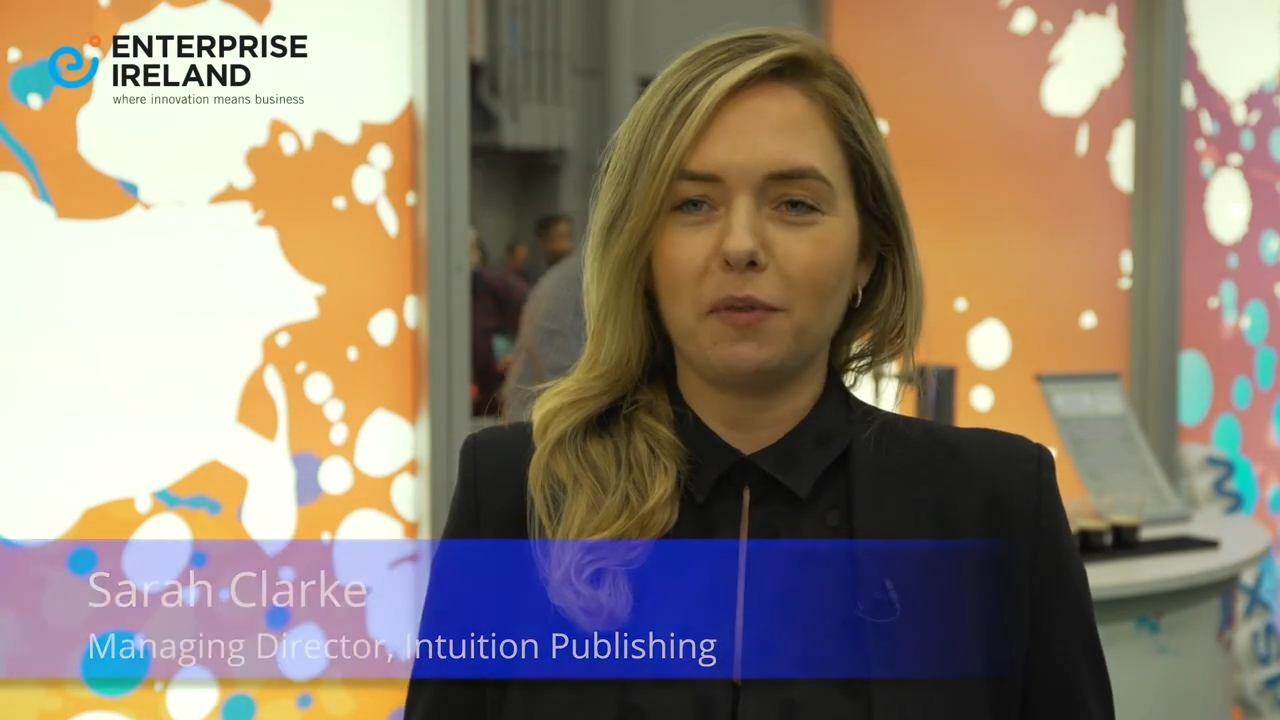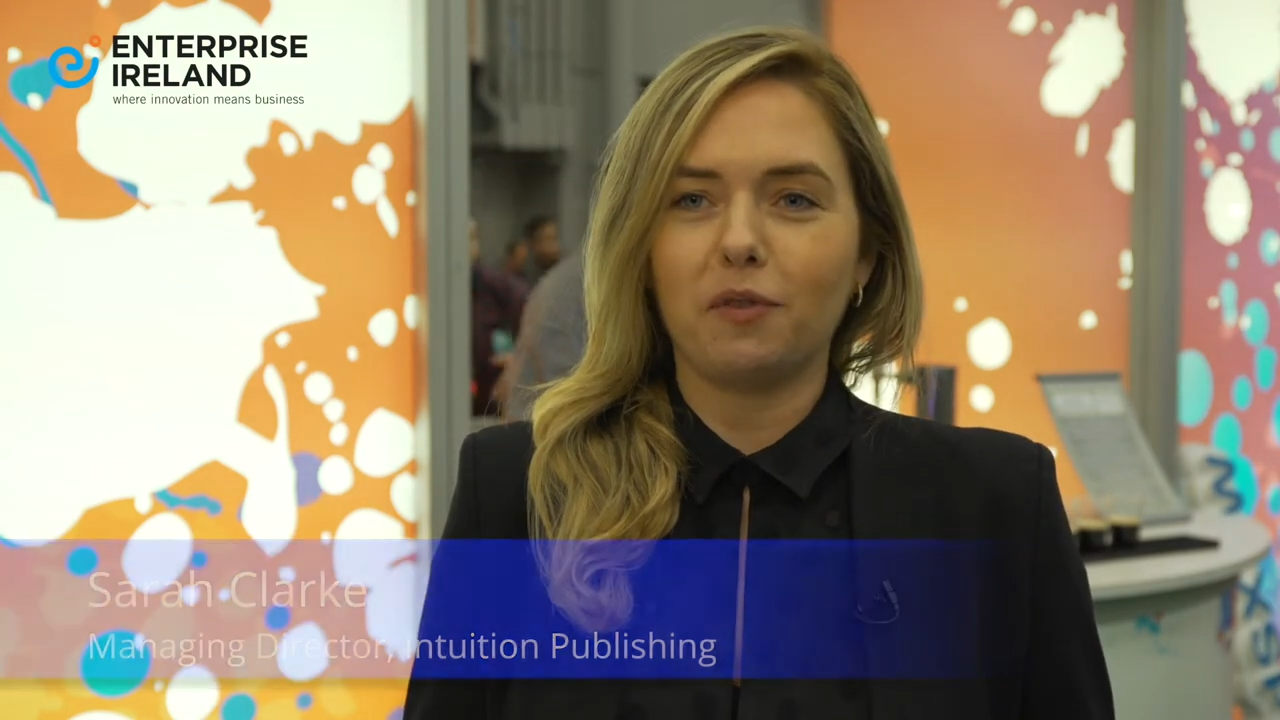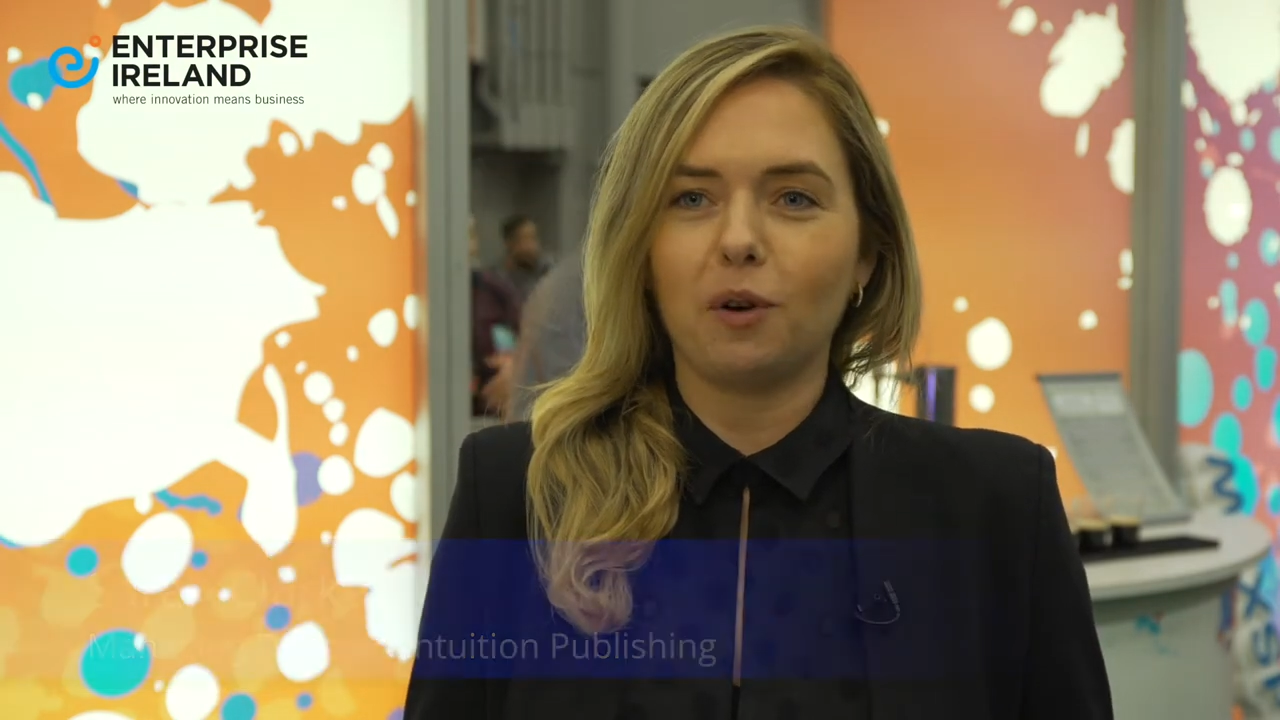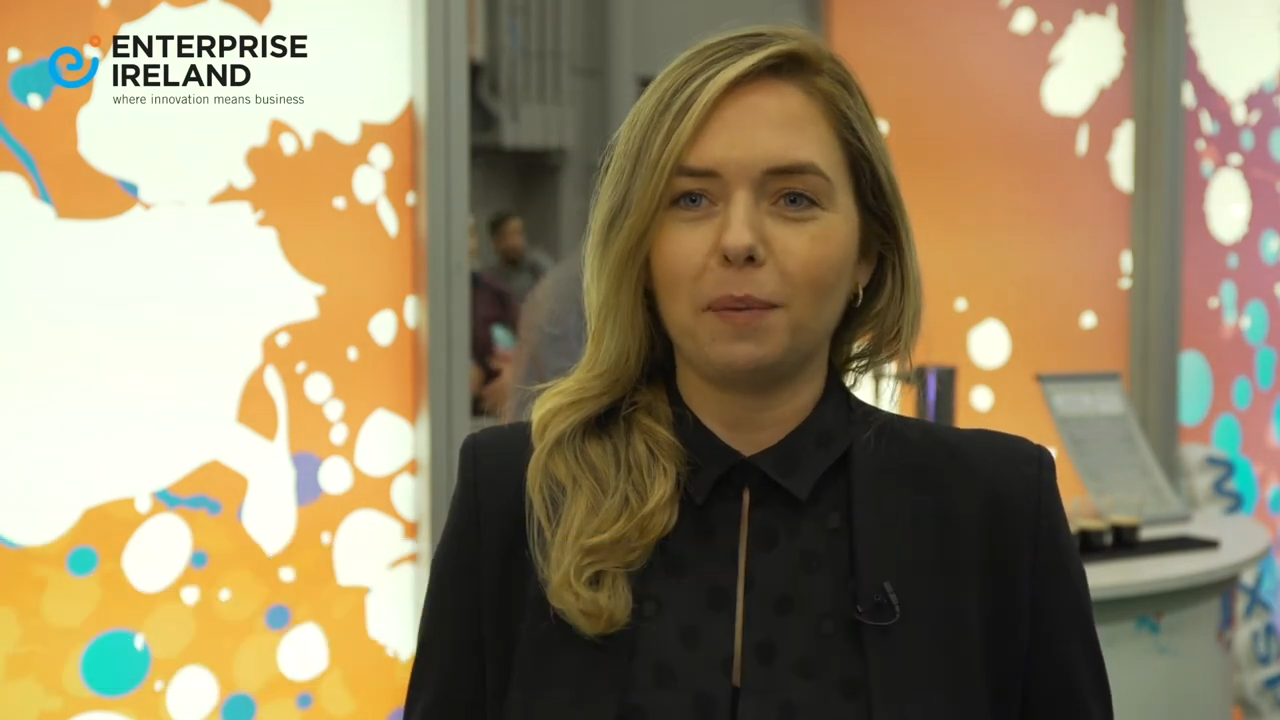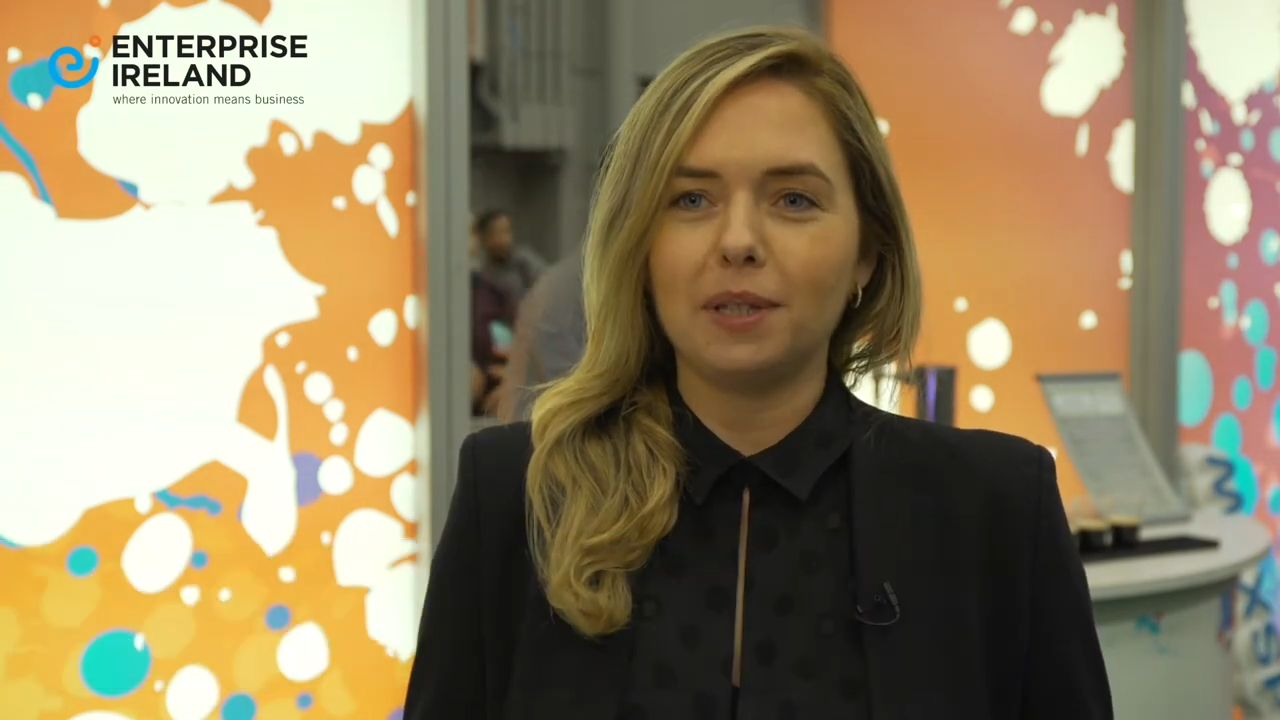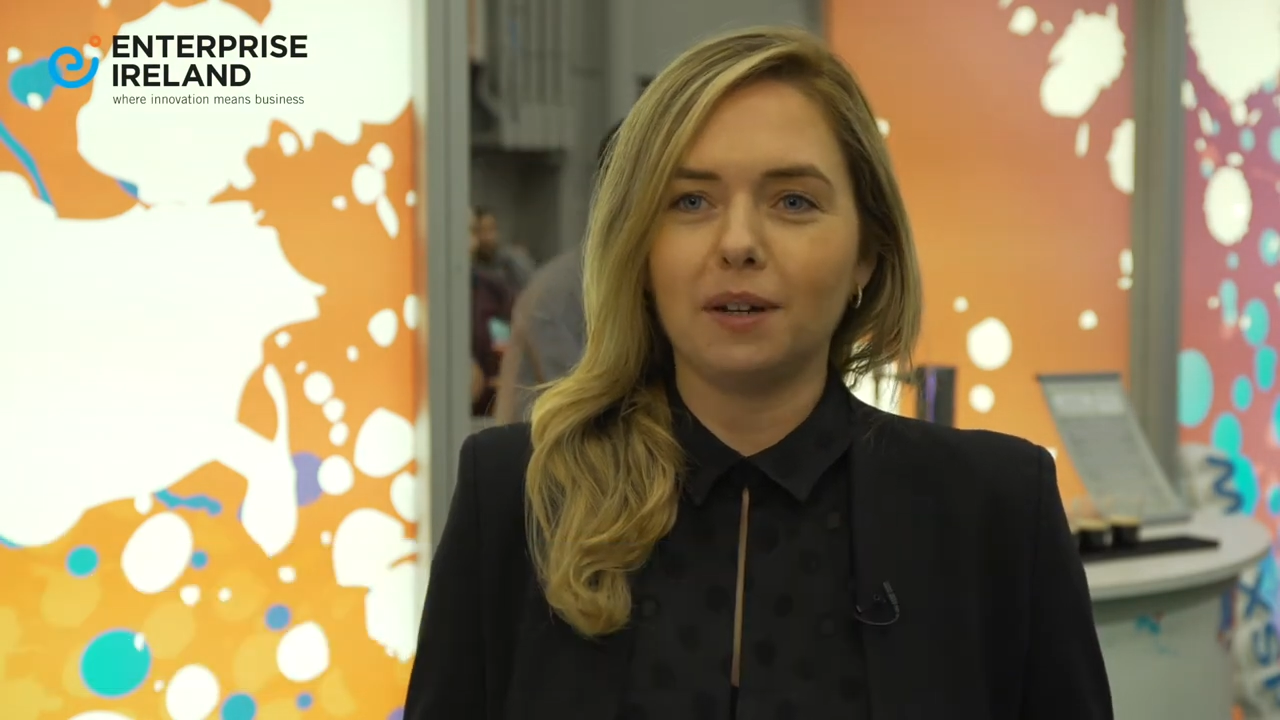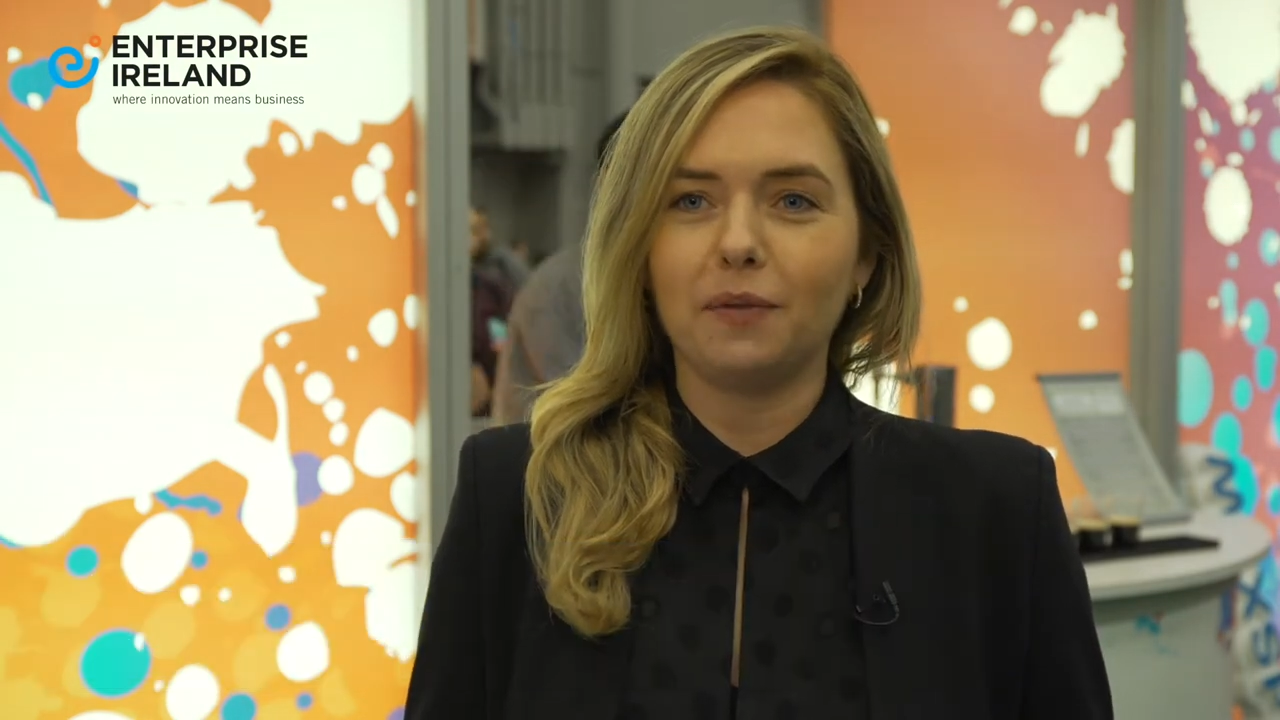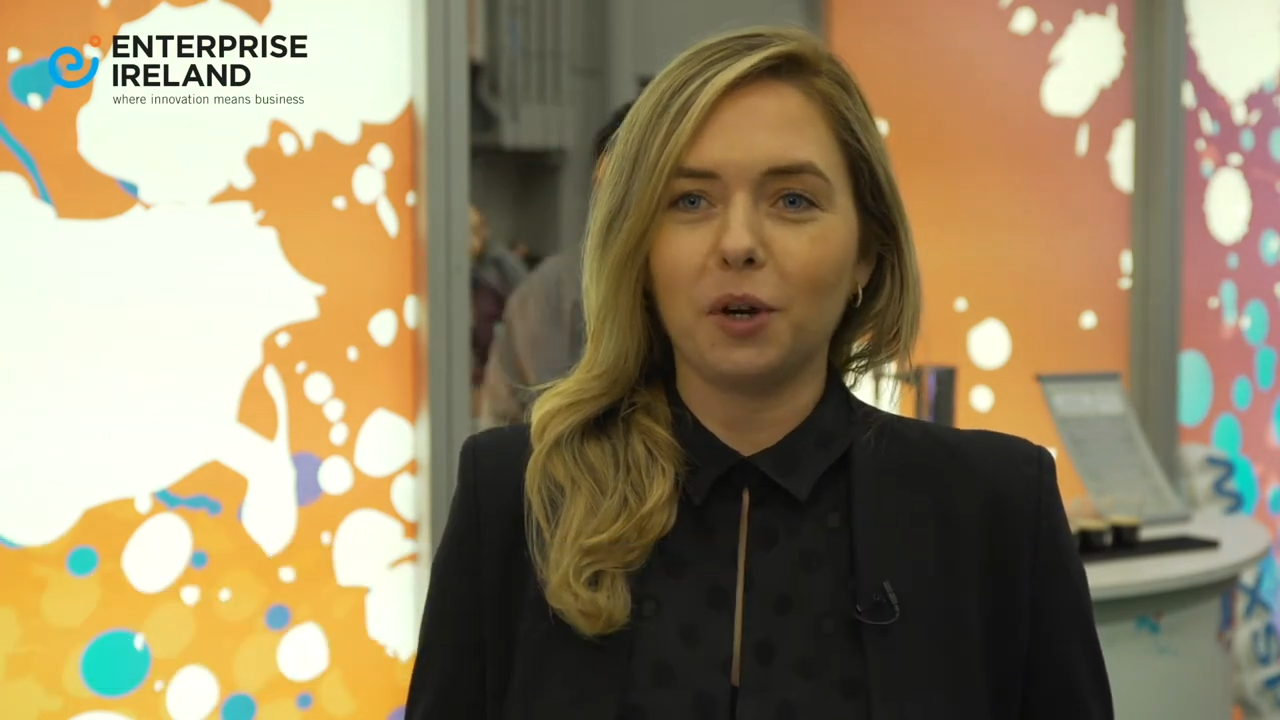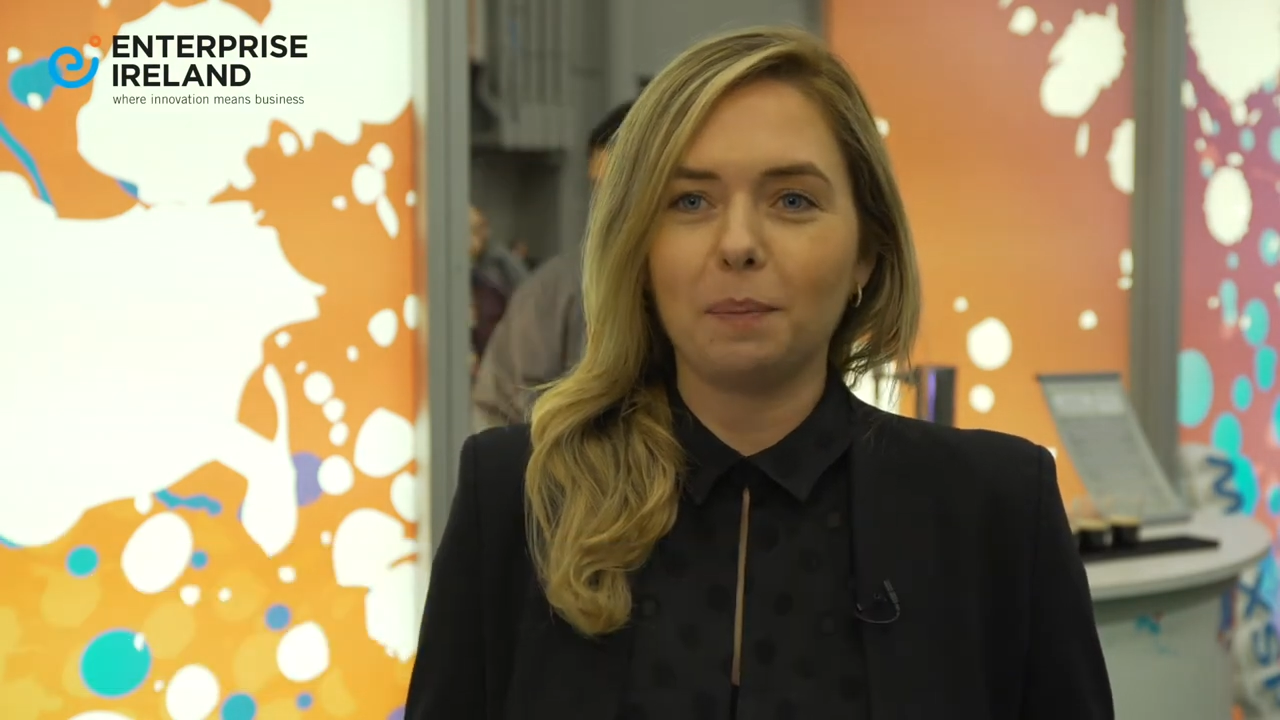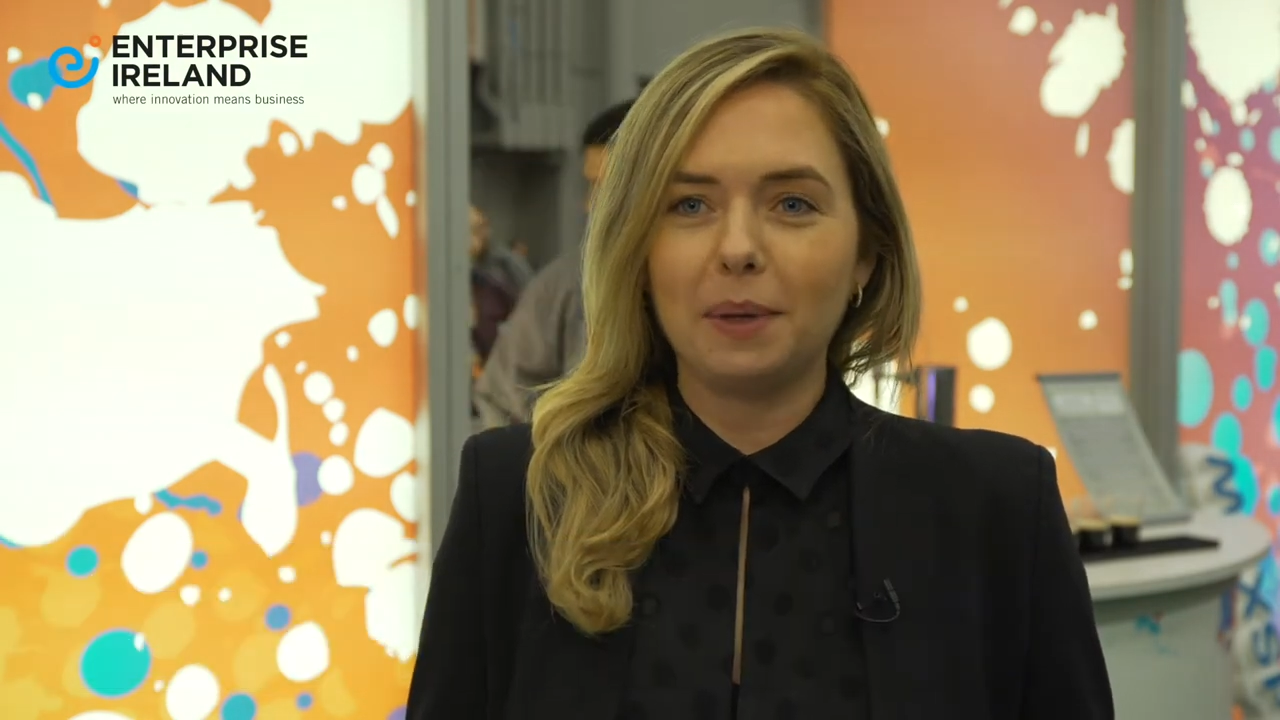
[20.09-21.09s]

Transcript: performance of their